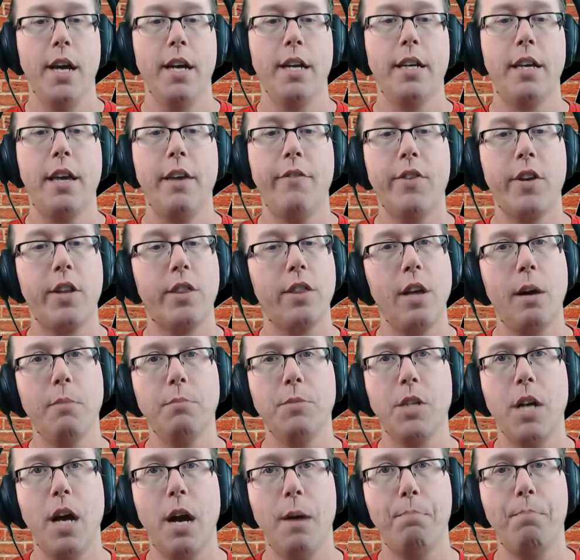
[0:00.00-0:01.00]
Give it a
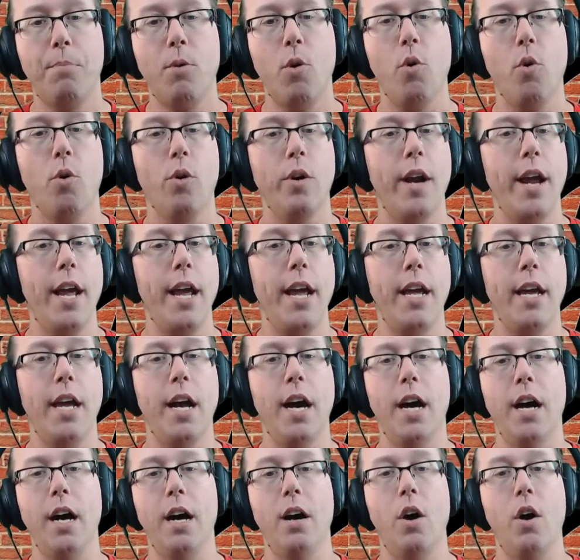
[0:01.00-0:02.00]
thumbs up or a
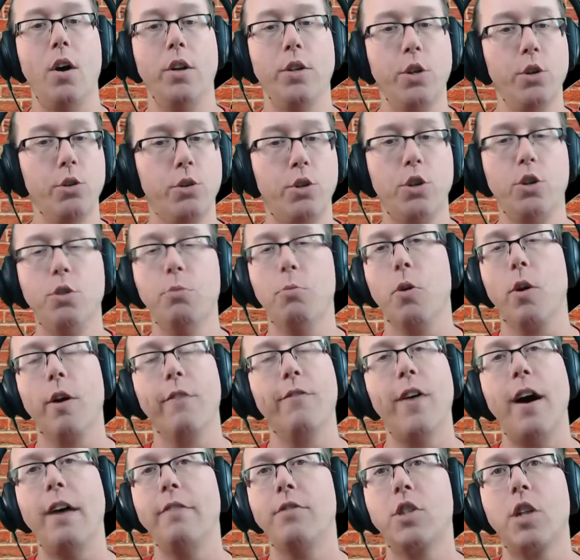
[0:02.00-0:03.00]
uh, on YouTube or a
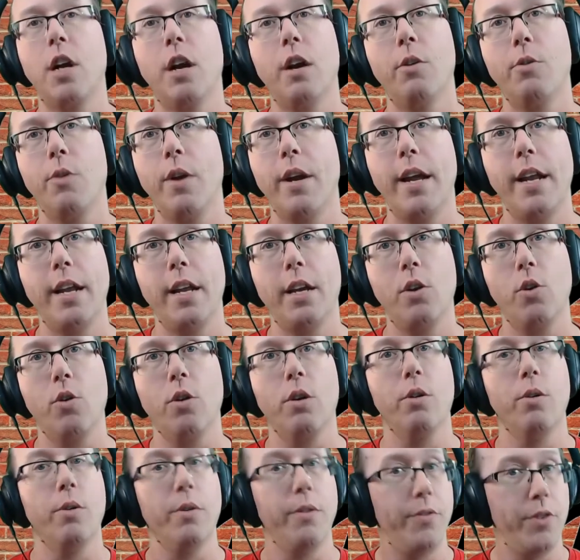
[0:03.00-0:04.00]
five-star rating or
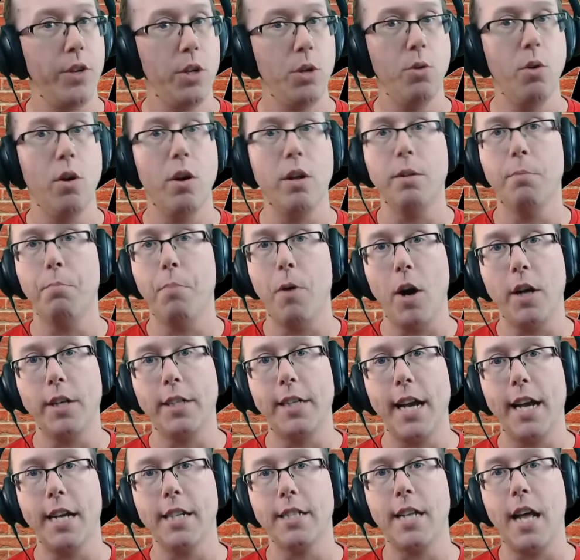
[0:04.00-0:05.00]
a review on the
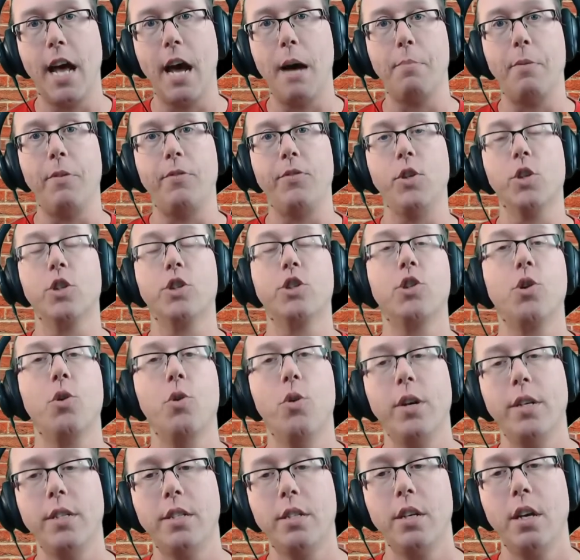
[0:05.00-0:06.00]
podcast app of your
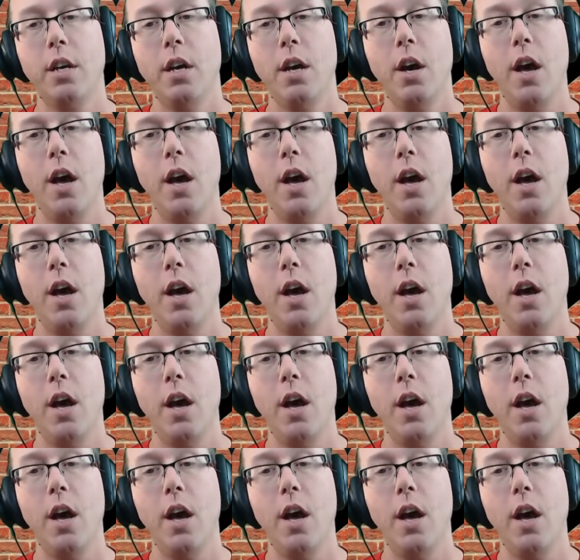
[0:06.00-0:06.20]
choice,